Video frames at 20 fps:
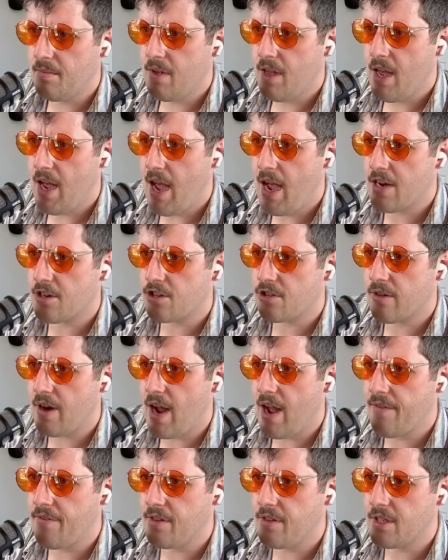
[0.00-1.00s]

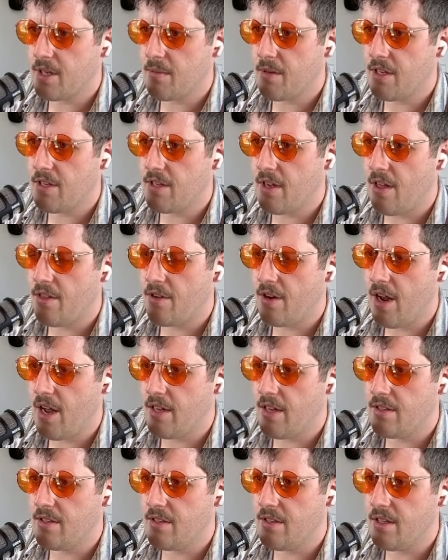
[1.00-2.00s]
Hashgraph and some of these other
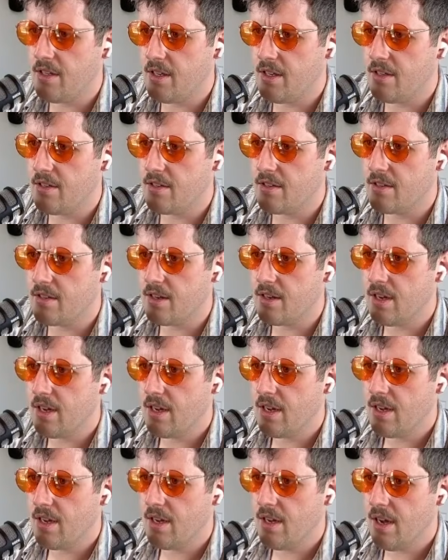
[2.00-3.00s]
entities.
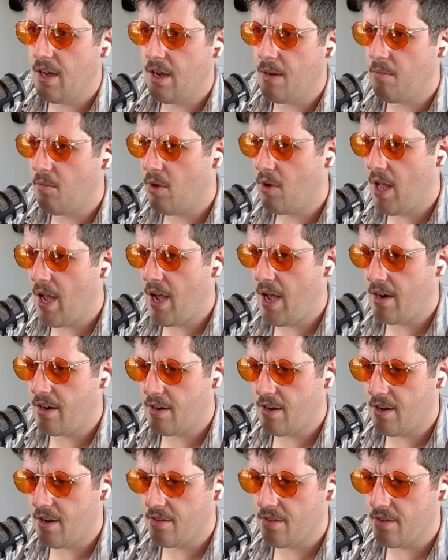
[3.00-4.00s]
We'll add
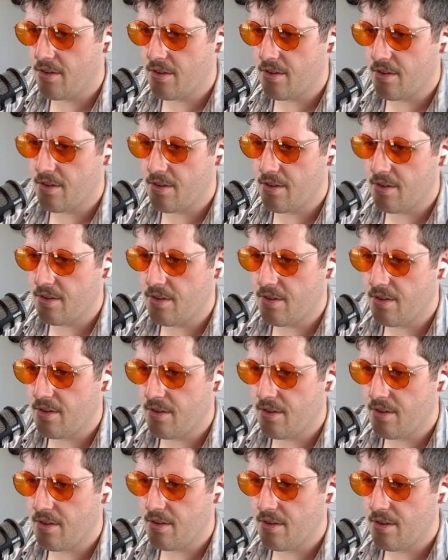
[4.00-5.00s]
another,
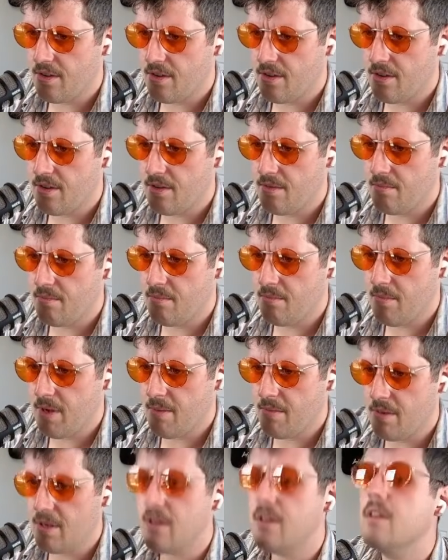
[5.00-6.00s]

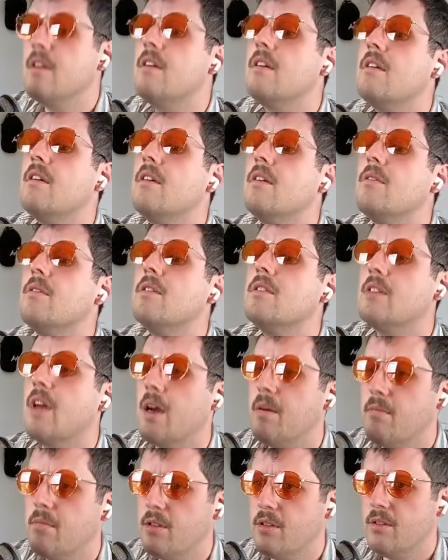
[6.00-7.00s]
maybe, is
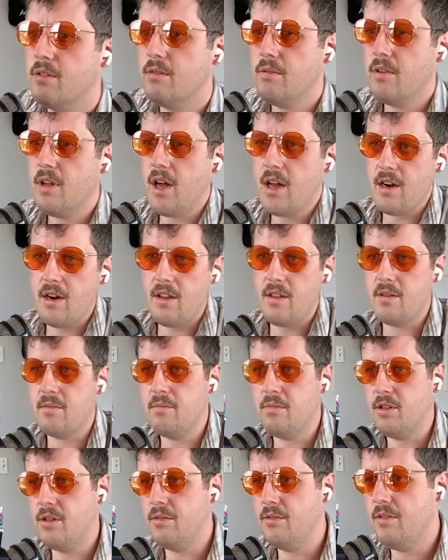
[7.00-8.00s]
that blue? We'll add another
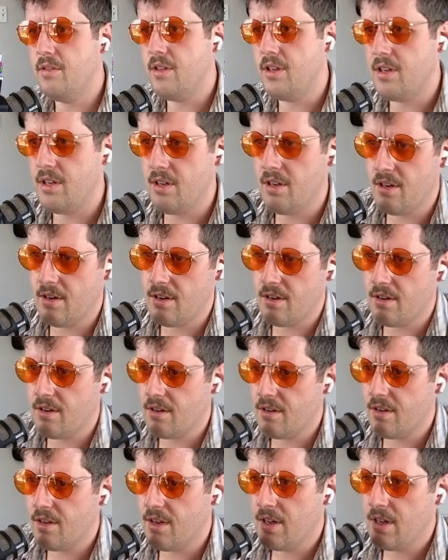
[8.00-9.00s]
blue thing here.
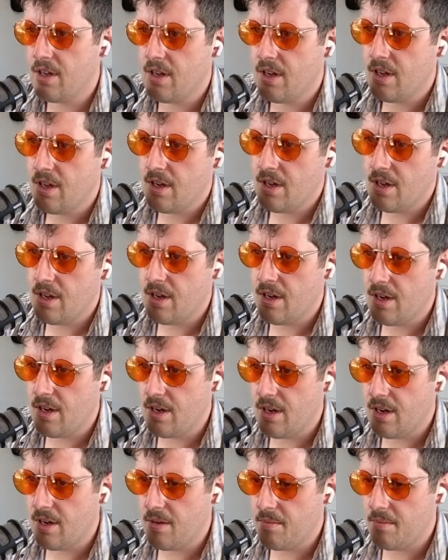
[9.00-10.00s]

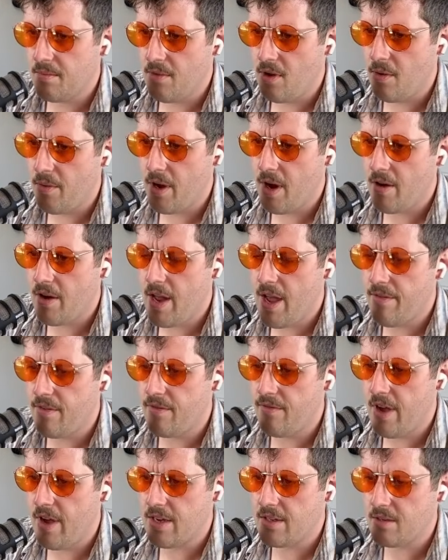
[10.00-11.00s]
We already have
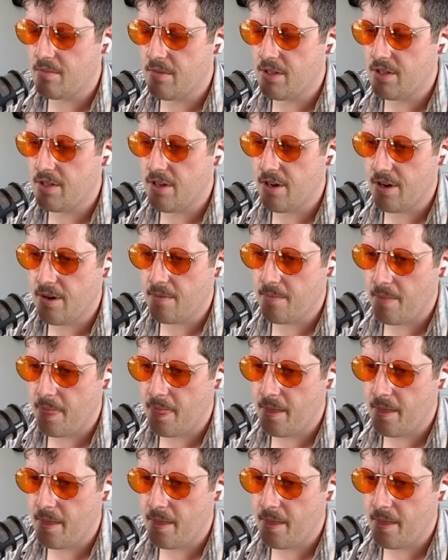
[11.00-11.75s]
investments here.